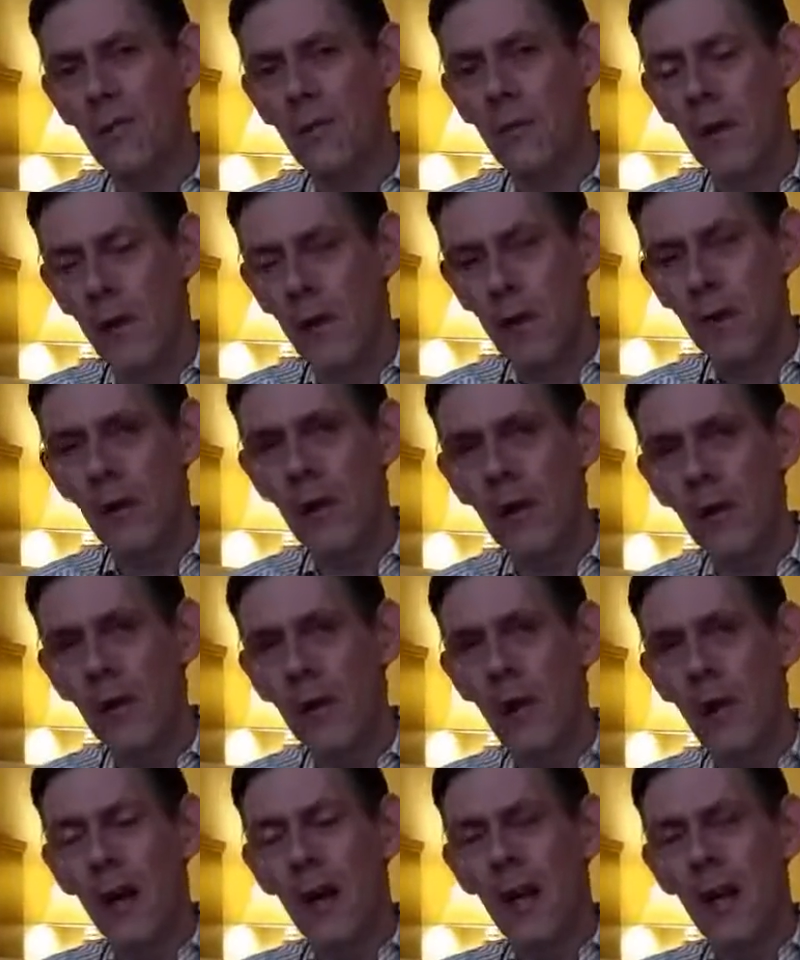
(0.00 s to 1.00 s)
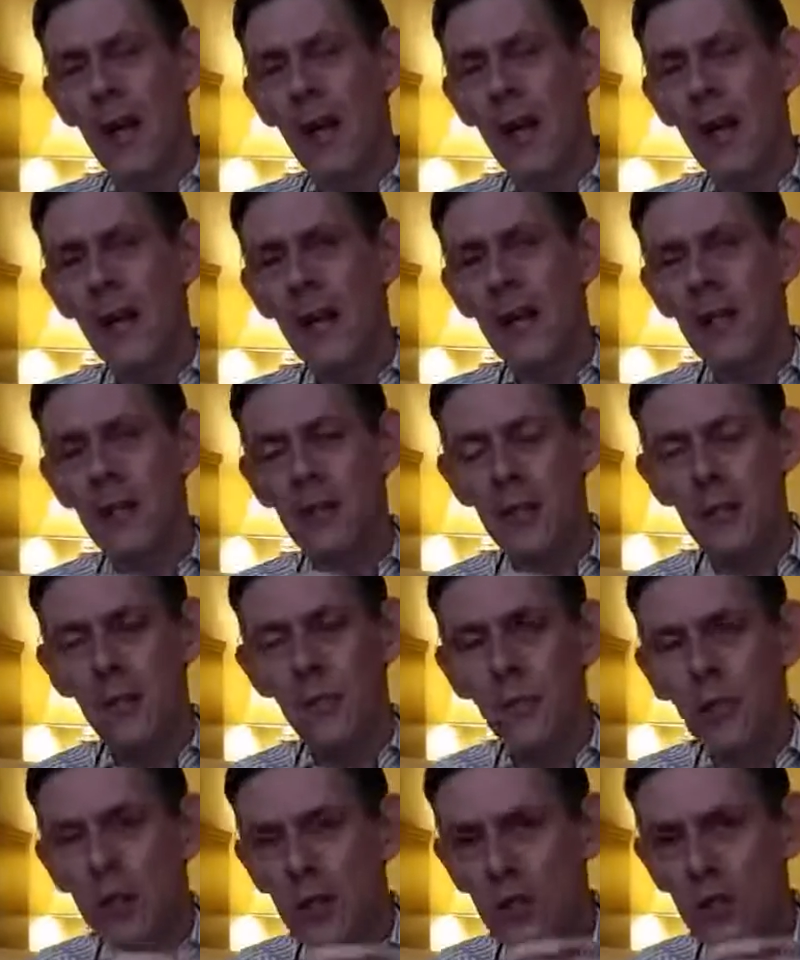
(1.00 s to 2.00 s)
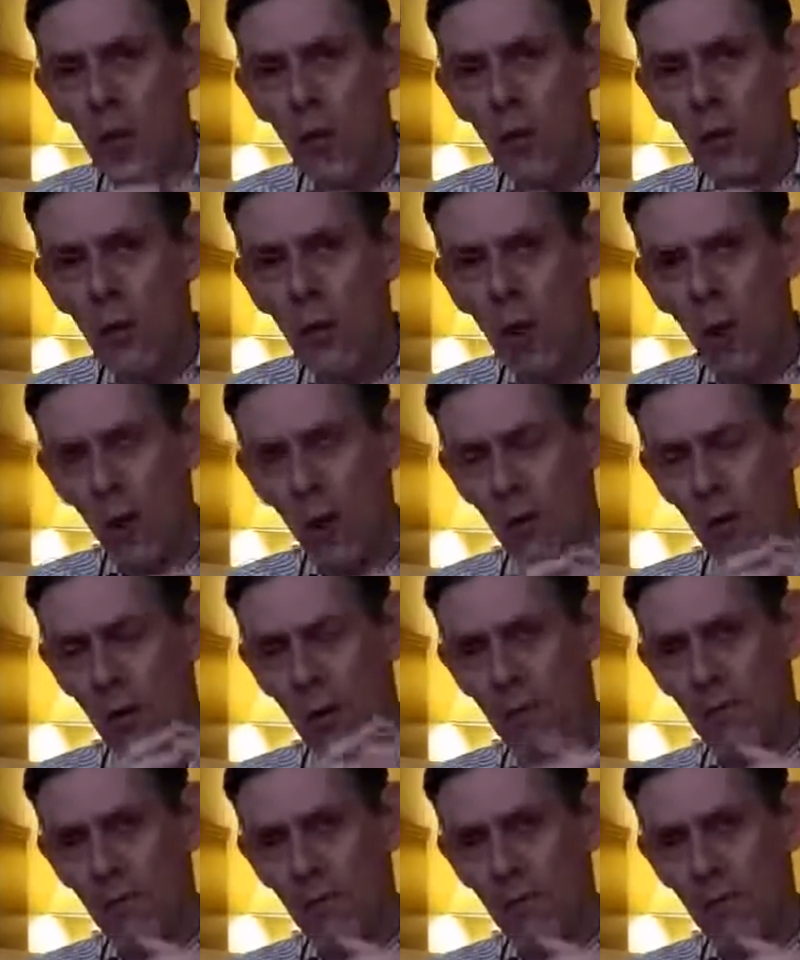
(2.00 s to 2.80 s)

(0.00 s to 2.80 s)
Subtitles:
Now, it is so rare,